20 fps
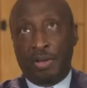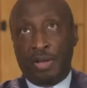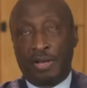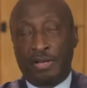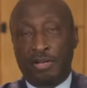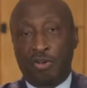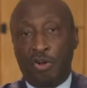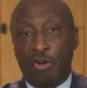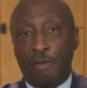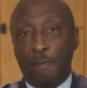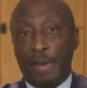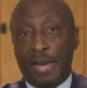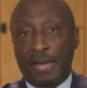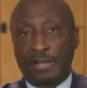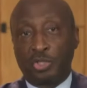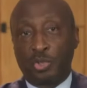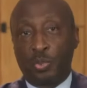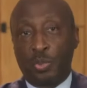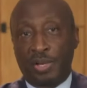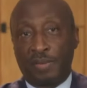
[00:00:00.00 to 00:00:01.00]
had gone
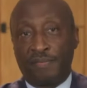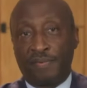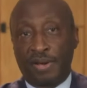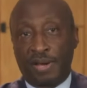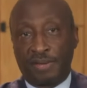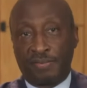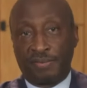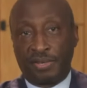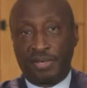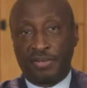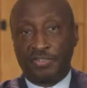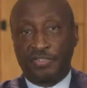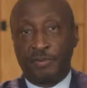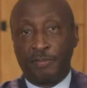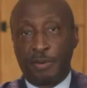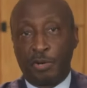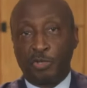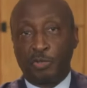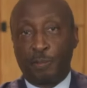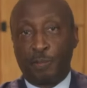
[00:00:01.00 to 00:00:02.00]
back 25 years, the
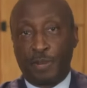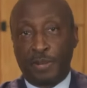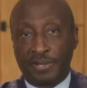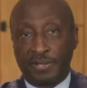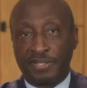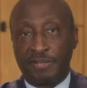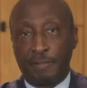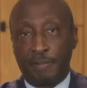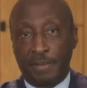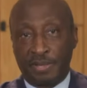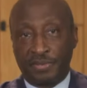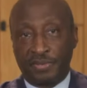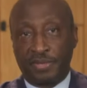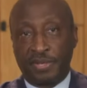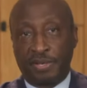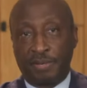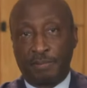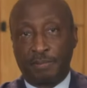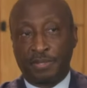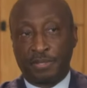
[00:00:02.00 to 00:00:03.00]
most
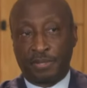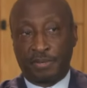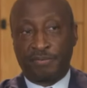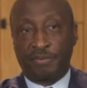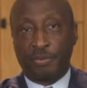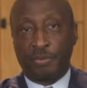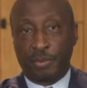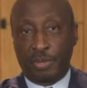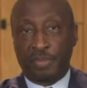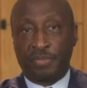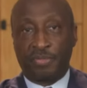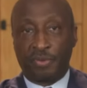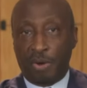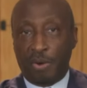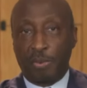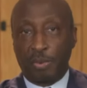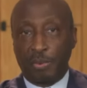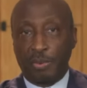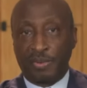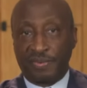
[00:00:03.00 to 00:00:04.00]
pessimistic observer would have
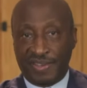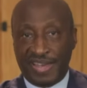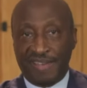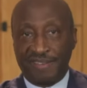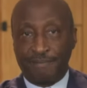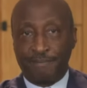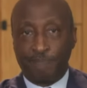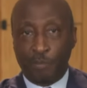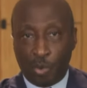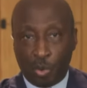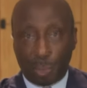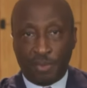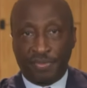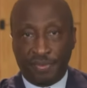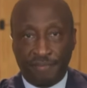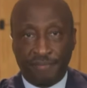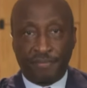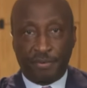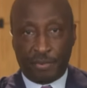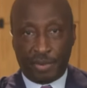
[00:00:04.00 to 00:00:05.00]
thought we would have had more
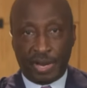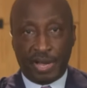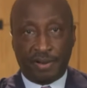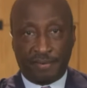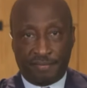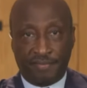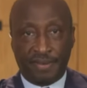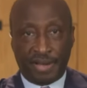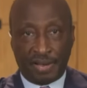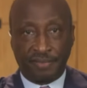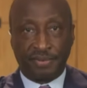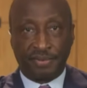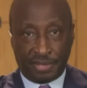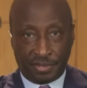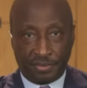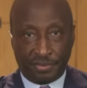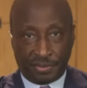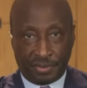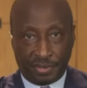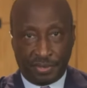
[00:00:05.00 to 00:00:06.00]
than four out of
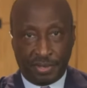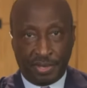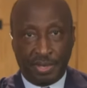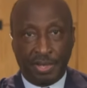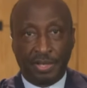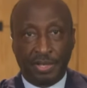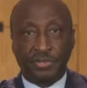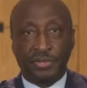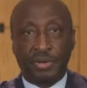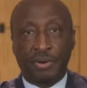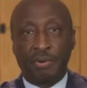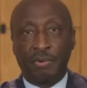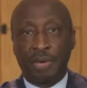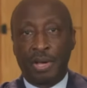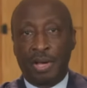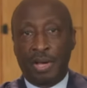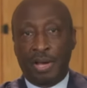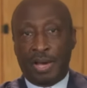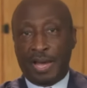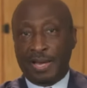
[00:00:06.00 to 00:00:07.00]
500. So
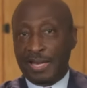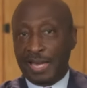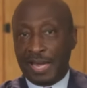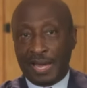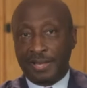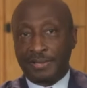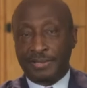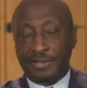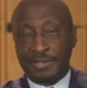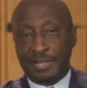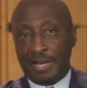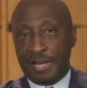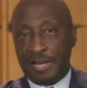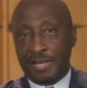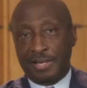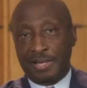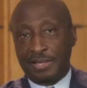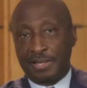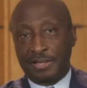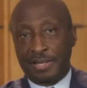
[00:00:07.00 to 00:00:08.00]
I can't
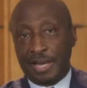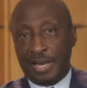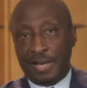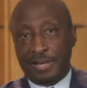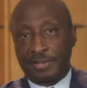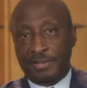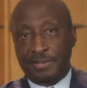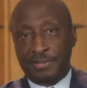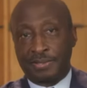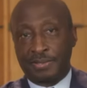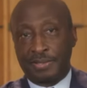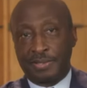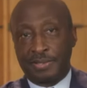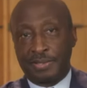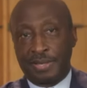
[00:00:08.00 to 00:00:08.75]
say that that's